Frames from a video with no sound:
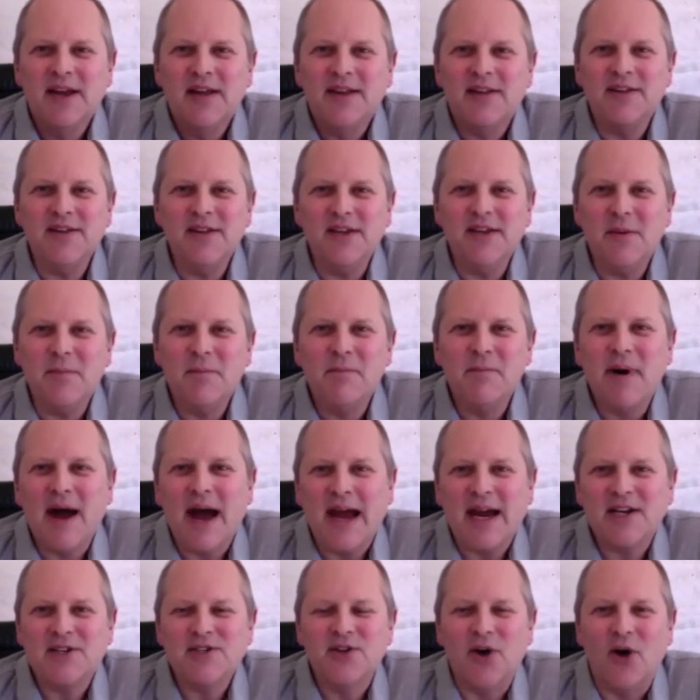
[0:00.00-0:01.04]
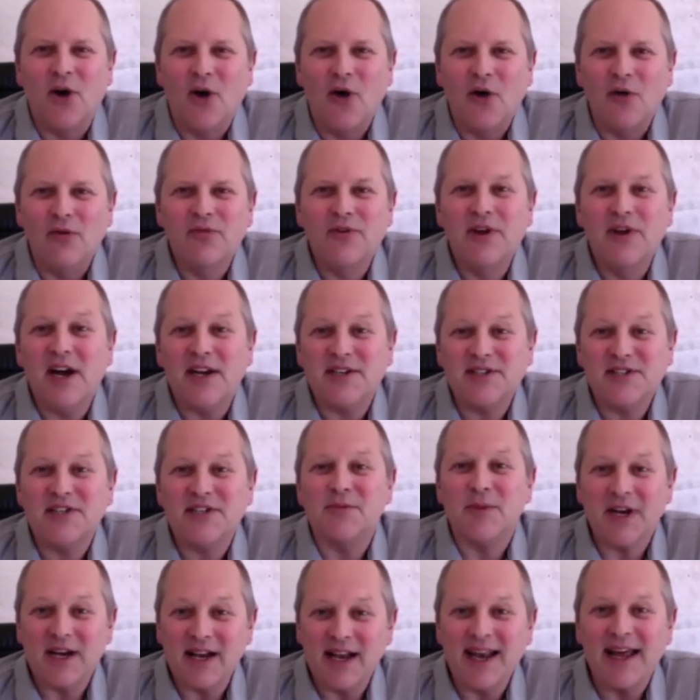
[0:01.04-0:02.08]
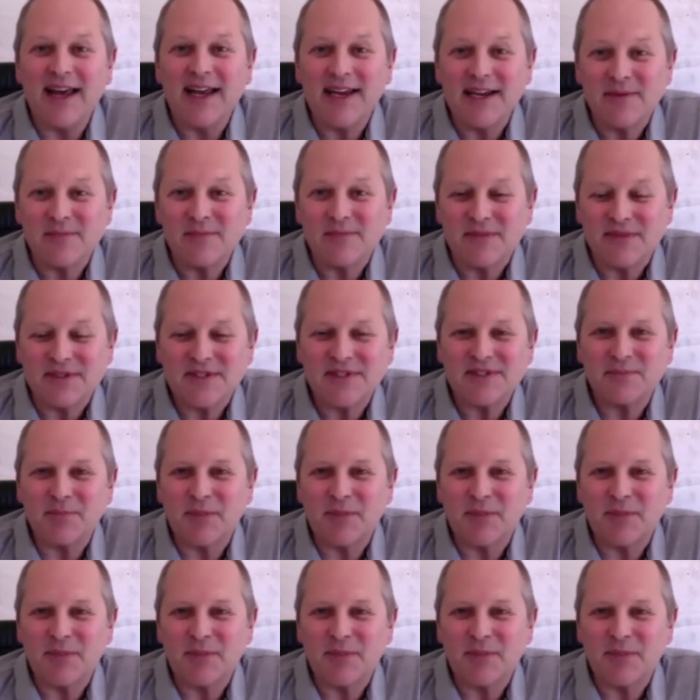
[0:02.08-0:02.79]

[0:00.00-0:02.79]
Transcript: the impact of customer claims,